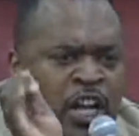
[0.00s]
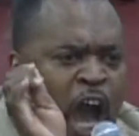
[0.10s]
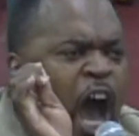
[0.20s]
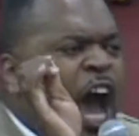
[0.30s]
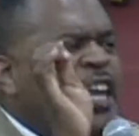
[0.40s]

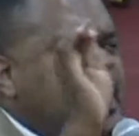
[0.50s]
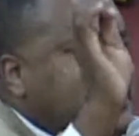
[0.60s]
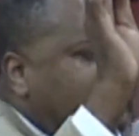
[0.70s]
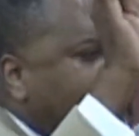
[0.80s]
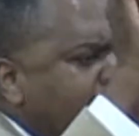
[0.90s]
God
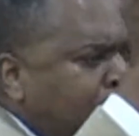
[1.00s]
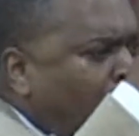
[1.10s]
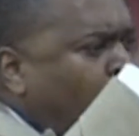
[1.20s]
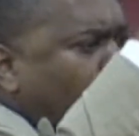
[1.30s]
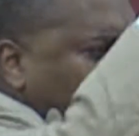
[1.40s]
is
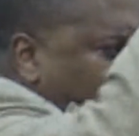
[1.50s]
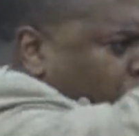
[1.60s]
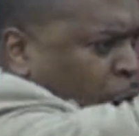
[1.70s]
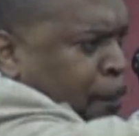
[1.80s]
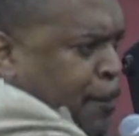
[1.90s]
able
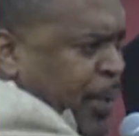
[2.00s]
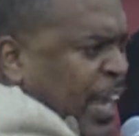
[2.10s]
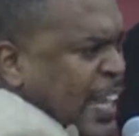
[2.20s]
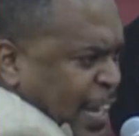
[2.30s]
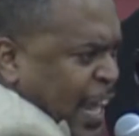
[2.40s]
to
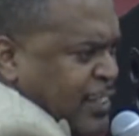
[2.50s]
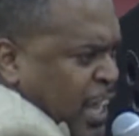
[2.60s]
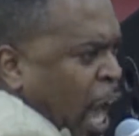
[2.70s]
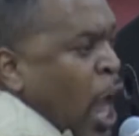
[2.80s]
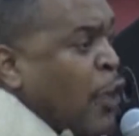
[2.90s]
complete it,